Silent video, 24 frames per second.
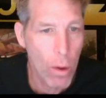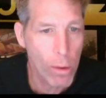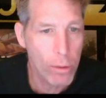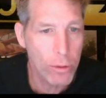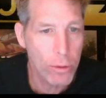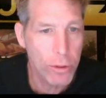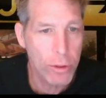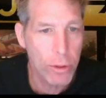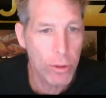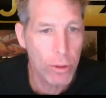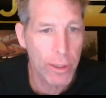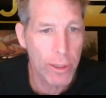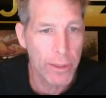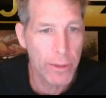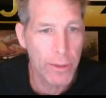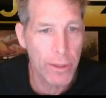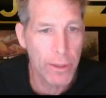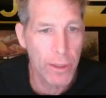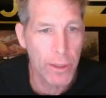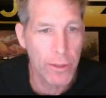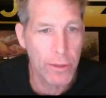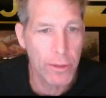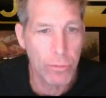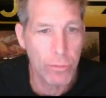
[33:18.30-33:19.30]
So like
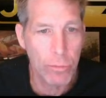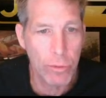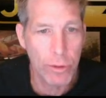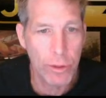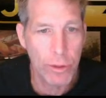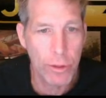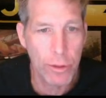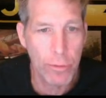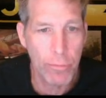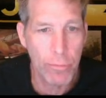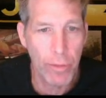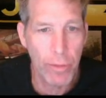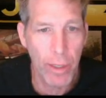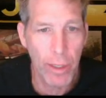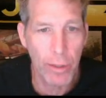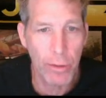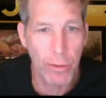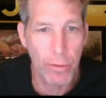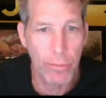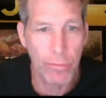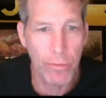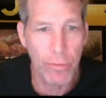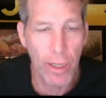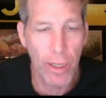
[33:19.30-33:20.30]
this, what's the value
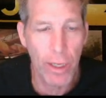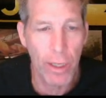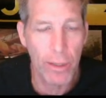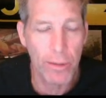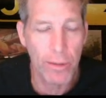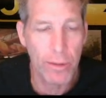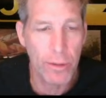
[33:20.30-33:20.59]
of that?